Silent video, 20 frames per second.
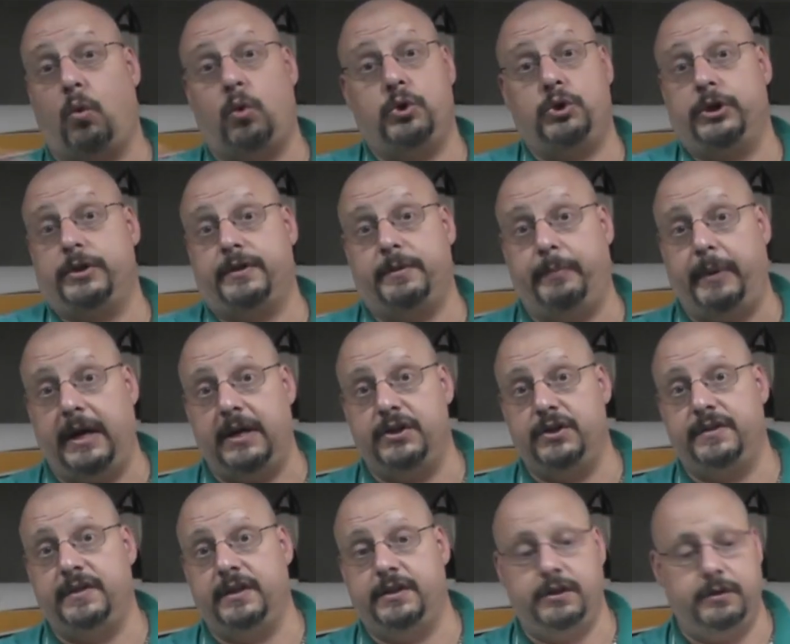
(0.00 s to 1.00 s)
or just the
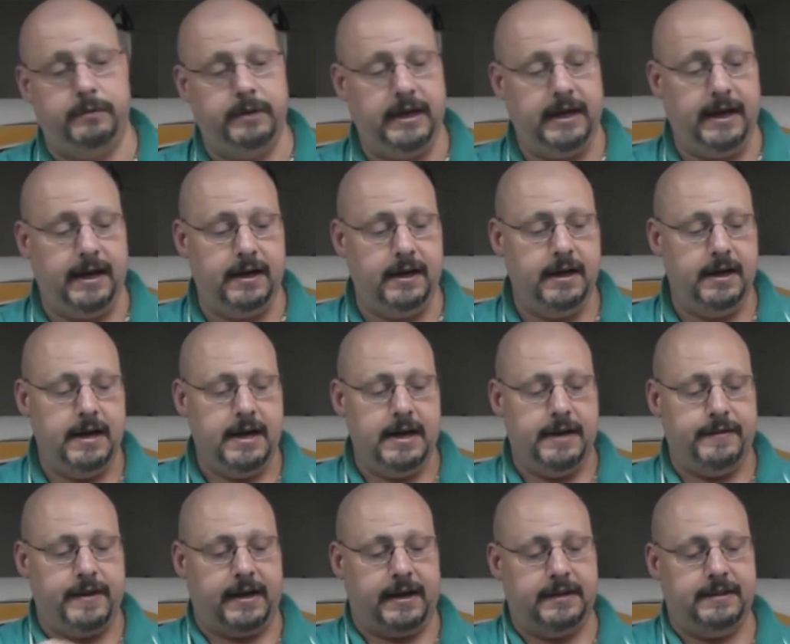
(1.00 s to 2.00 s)
pages that you need
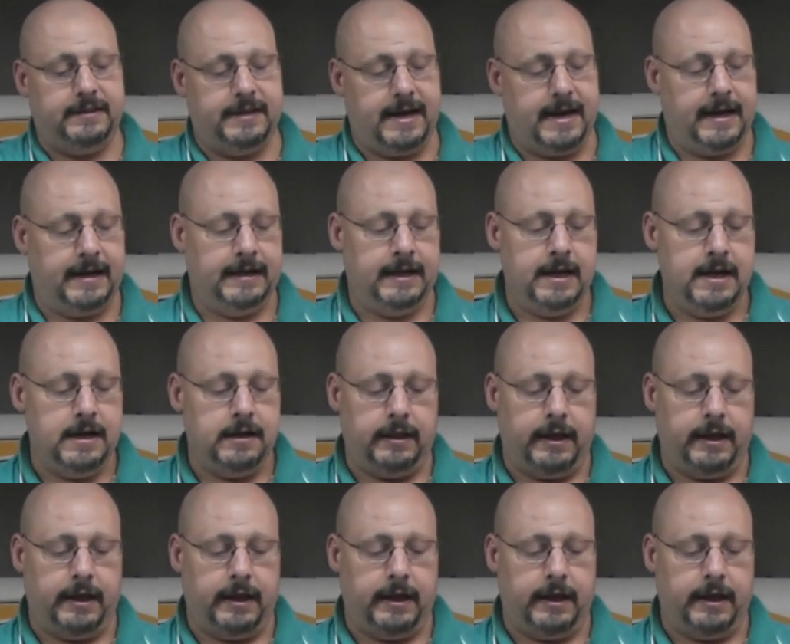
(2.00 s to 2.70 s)
that contain,